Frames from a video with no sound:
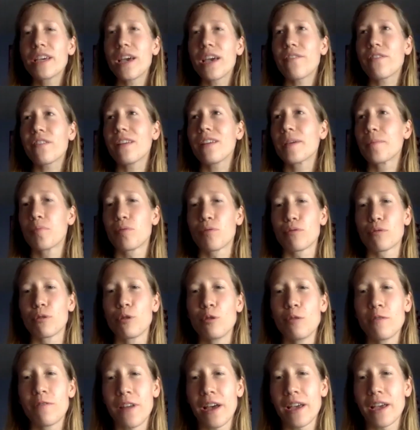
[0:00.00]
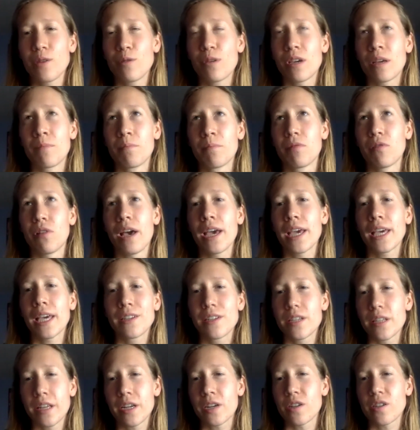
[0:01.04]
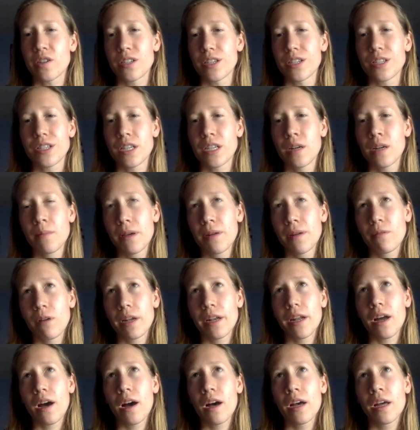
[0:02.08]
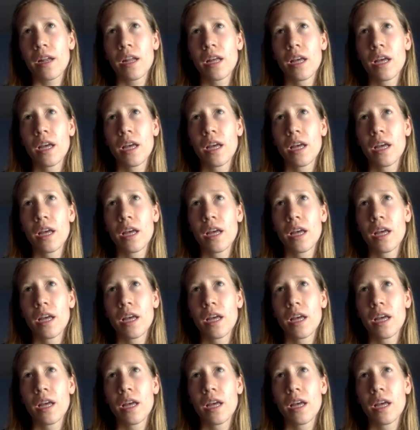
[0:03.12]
have to like prove that you can play into their system and whatnot.